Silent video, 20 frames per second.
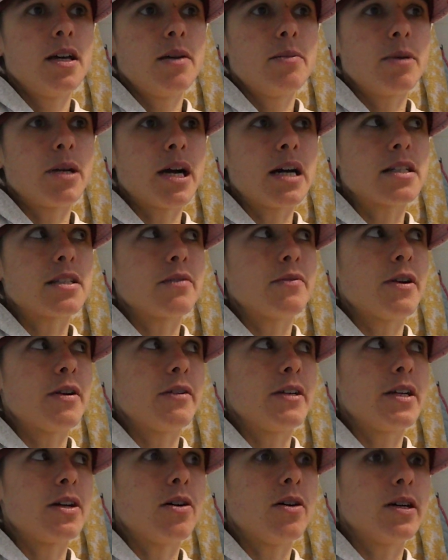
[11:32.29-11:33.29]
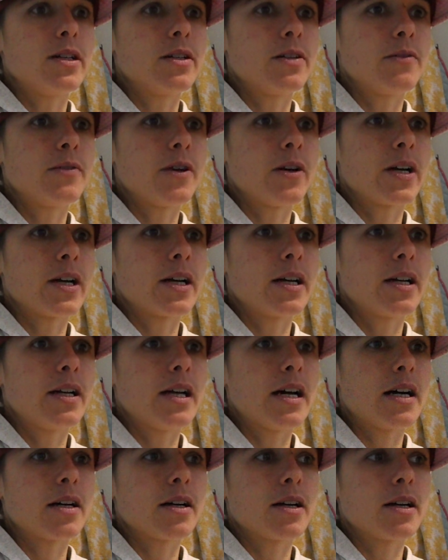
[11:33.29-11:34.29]
But that's a very kind of like
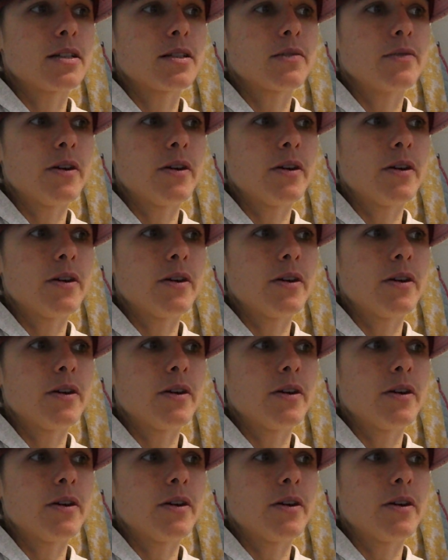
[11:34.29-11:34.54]
that's a